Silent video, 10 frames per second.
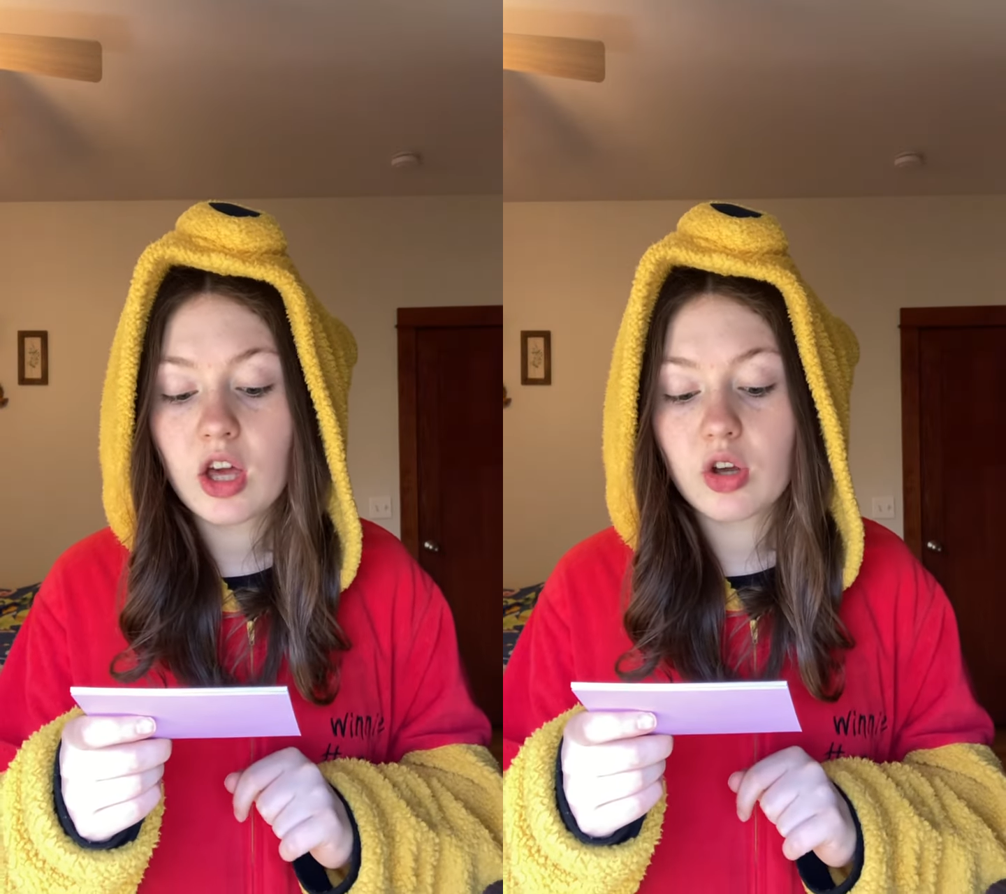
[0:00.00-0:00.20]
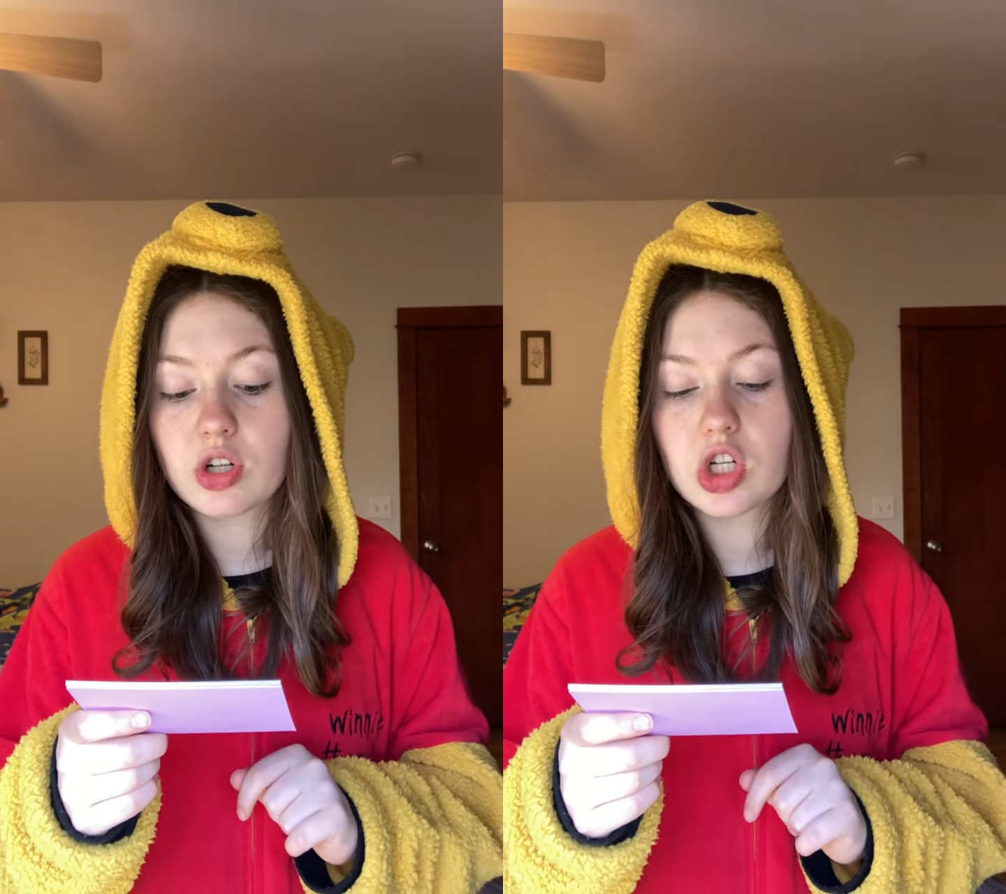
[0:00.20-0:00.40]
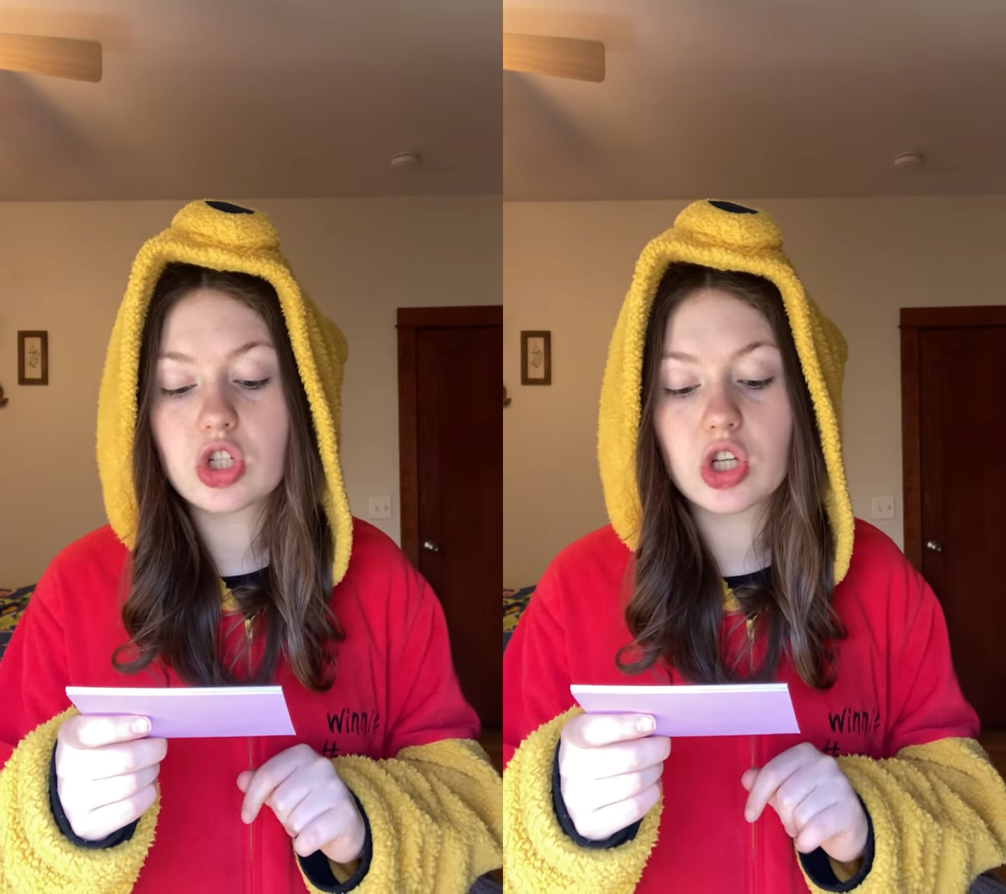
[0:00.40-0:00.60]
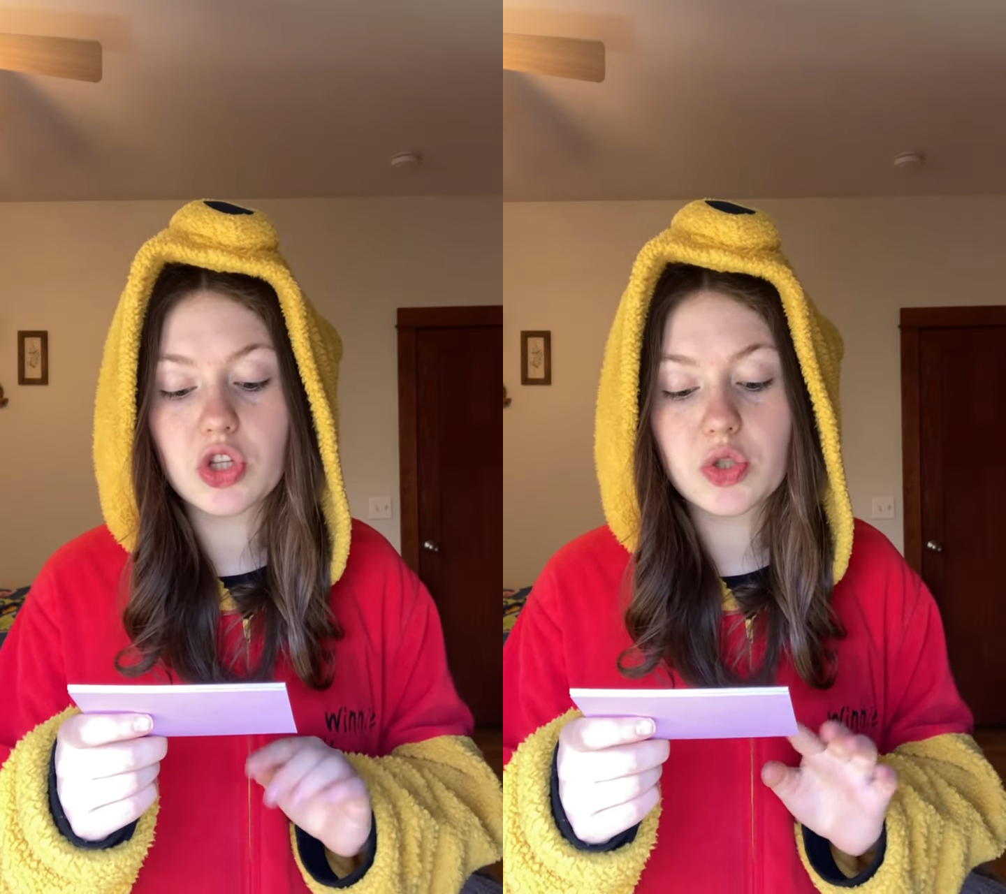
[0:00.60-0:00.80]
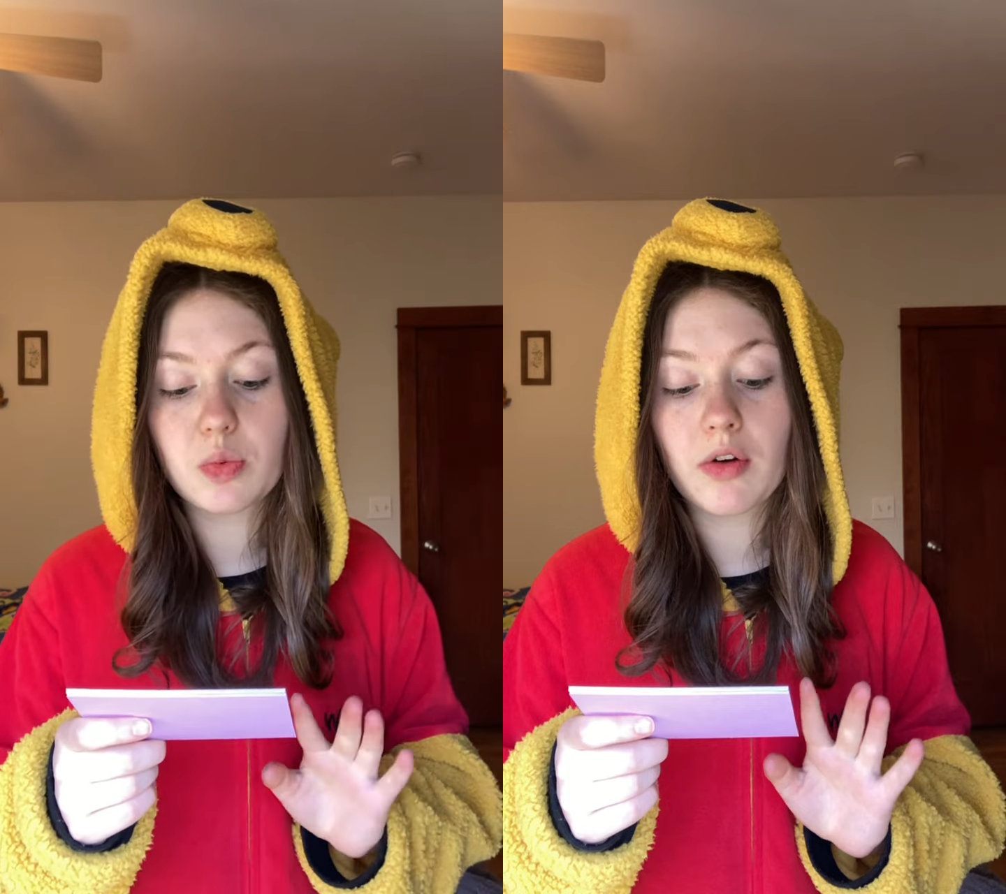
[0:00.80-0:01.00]

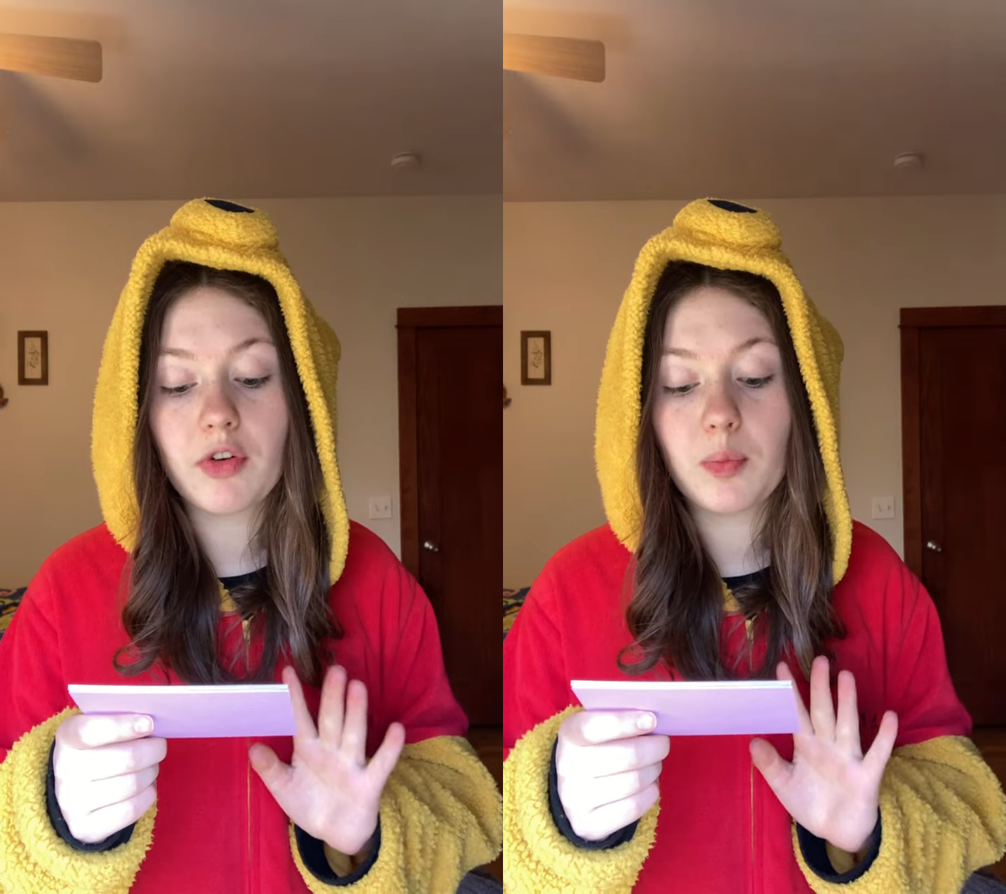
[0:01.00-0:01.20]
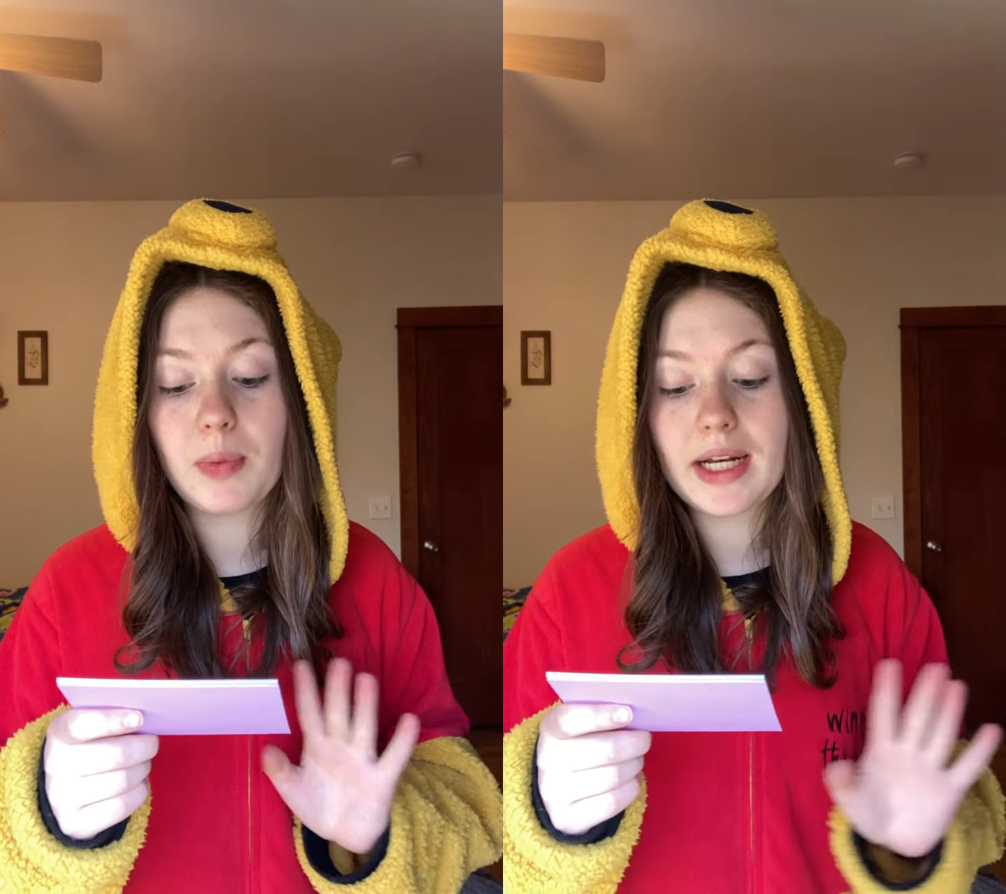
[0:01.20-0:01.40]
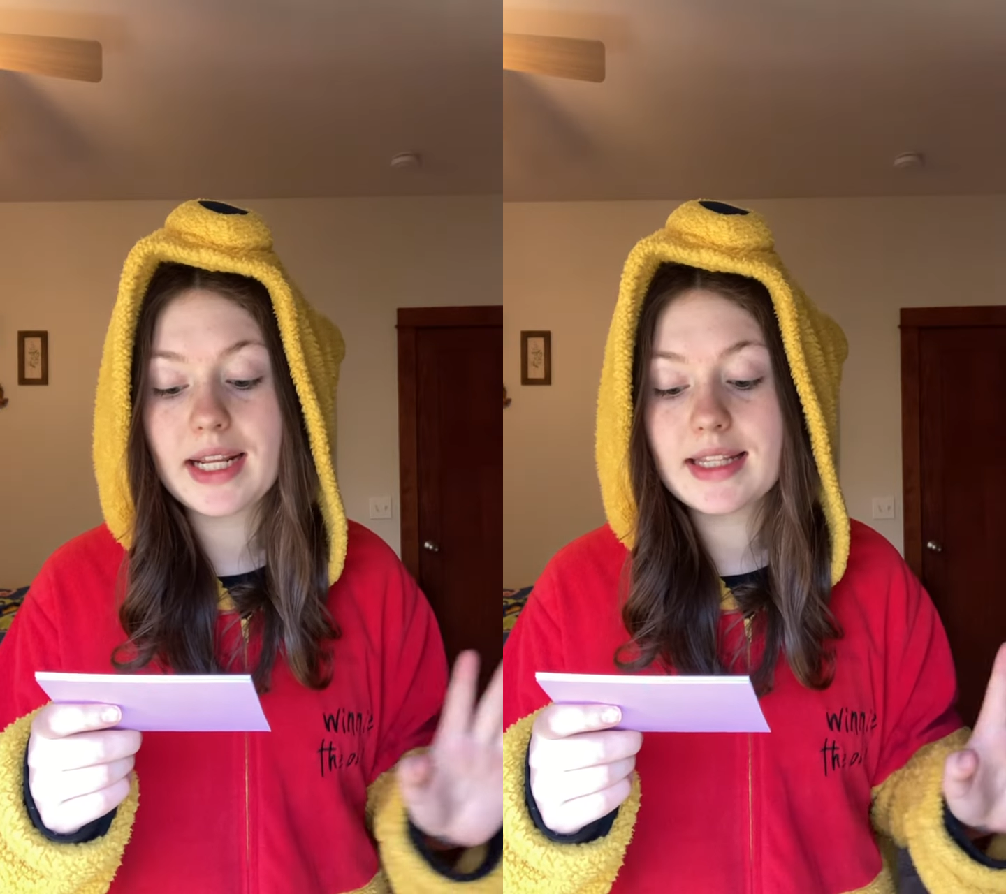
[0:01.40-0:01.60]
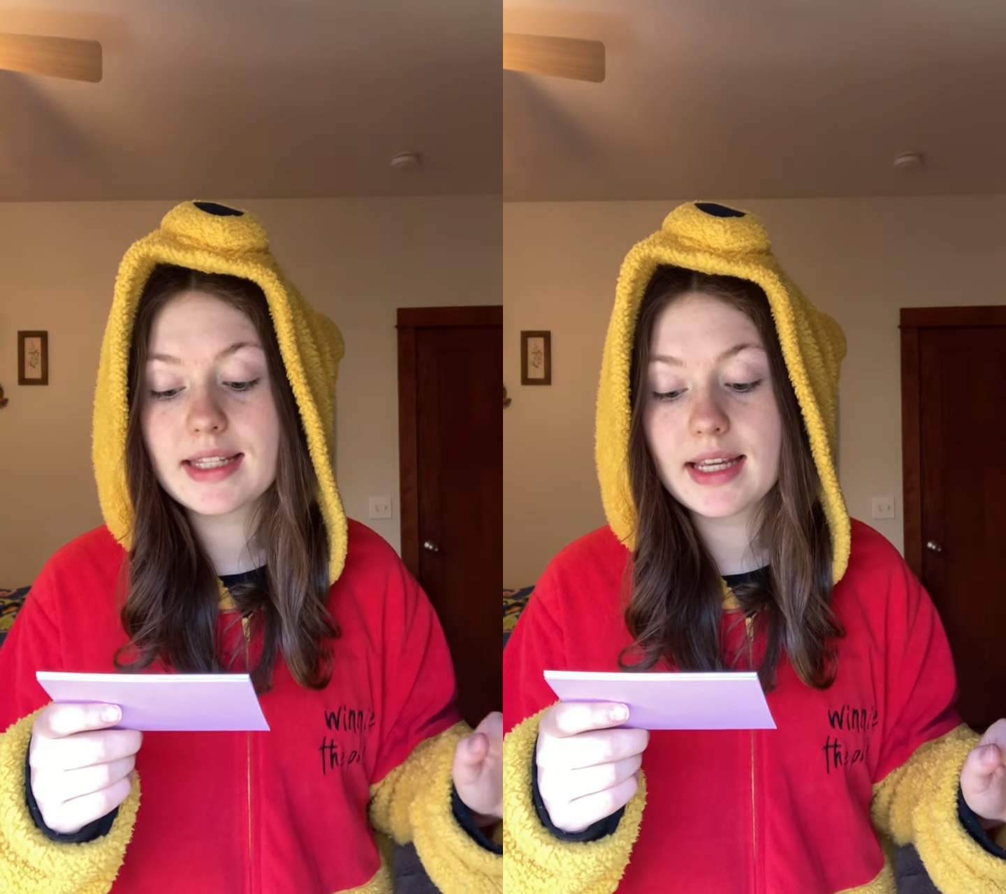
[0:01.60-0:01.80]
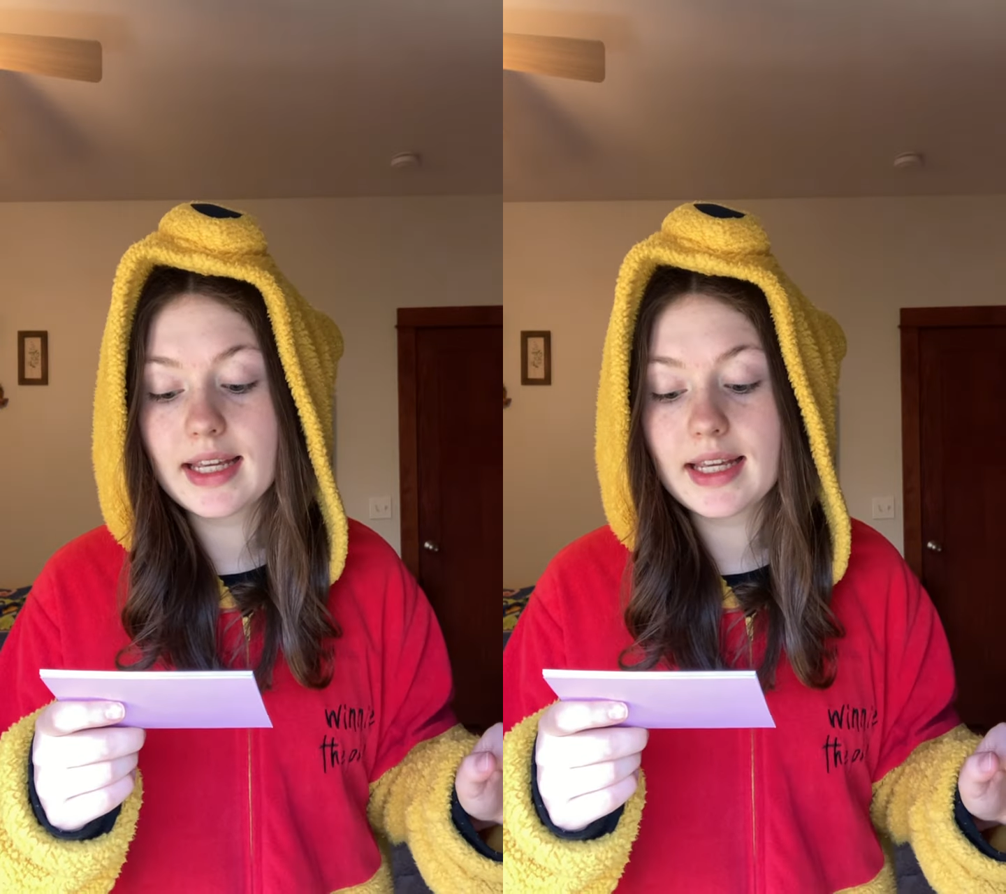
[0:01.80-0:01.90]
Christians were forbidden to